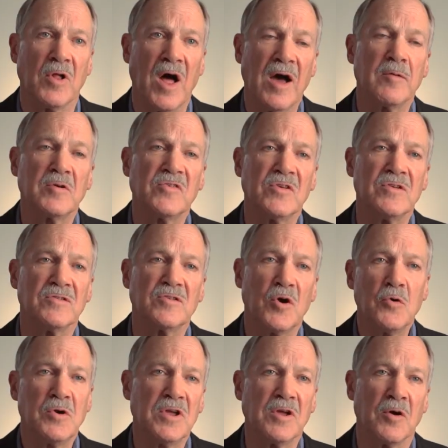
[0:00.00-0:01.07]
I was in
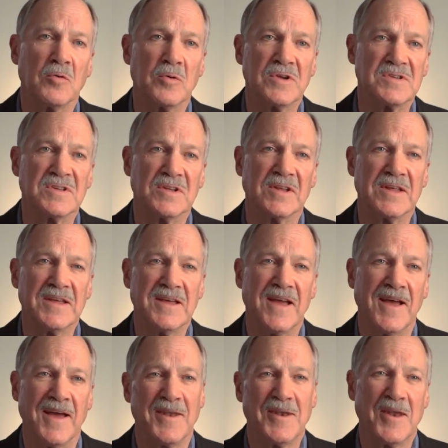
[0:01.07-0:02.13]
Tokyo recently
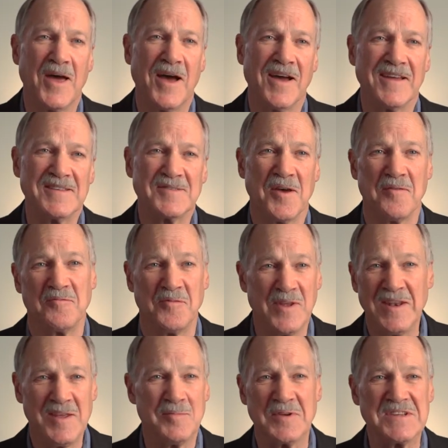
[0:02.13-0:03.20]
and I saw
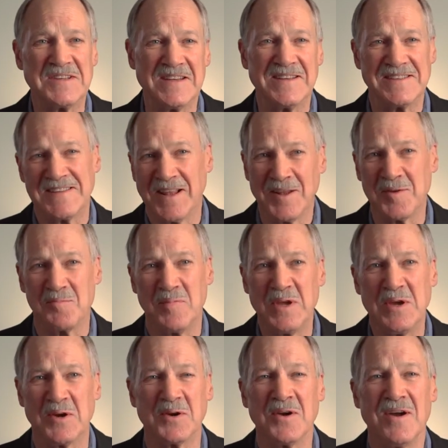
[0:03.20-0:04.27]
vending machines selling
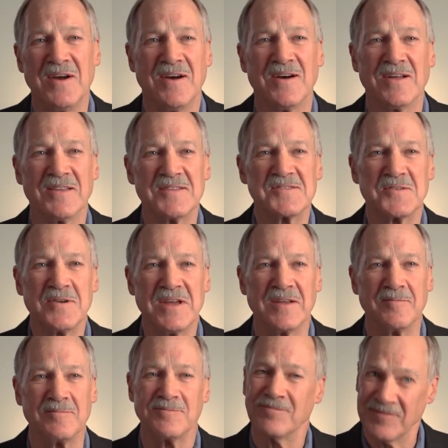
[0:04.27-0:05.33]
beer on the street.
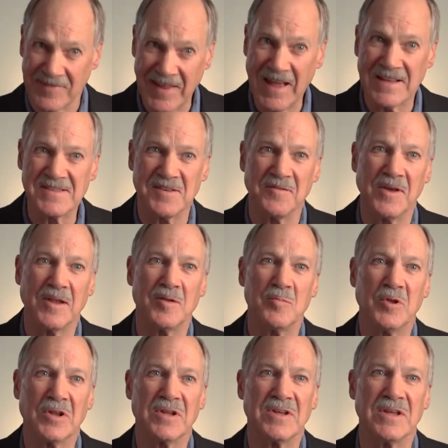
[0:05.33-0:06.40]
That's
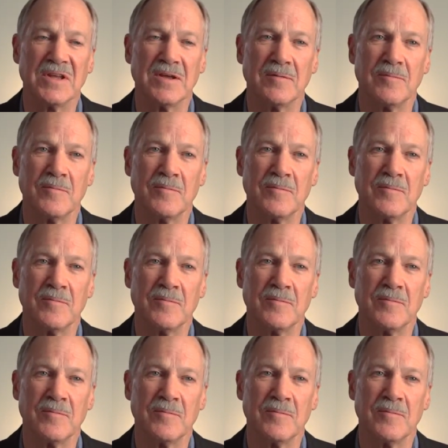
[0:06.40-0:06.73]
availability.